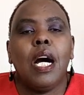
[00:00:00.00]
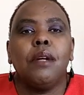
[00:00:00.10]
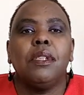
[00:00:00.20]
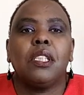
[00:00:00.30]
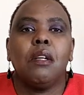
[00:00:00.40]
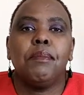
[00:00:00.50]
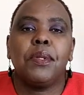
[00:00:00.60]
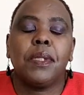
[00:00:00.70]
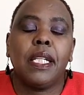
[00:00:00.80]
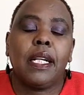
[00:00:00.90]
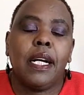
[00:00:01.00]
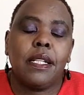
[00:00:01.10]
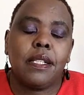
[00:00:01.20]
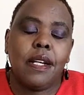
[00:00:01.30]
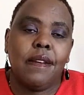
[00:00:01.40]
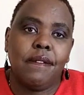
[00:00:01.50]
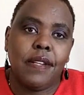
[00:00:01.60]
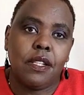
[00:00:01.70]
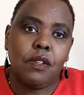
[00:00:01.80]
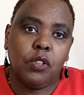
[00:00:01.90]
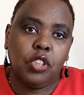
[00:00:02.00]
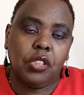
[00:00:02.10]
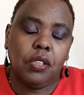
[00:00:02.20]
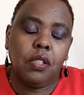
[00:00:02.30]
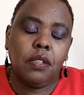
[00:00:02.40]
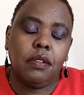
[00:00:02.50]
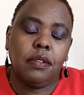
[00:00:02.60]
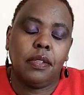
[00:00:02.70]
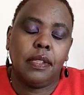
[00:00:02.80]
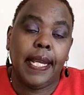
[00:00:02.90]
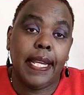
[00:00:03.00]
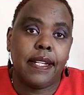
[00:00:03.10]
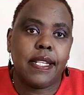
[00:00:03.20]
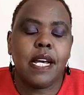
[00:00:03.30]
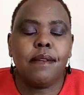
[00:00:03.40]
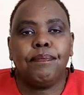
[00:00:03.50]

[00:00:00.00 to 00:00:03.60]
we shall be looking at a very crucial area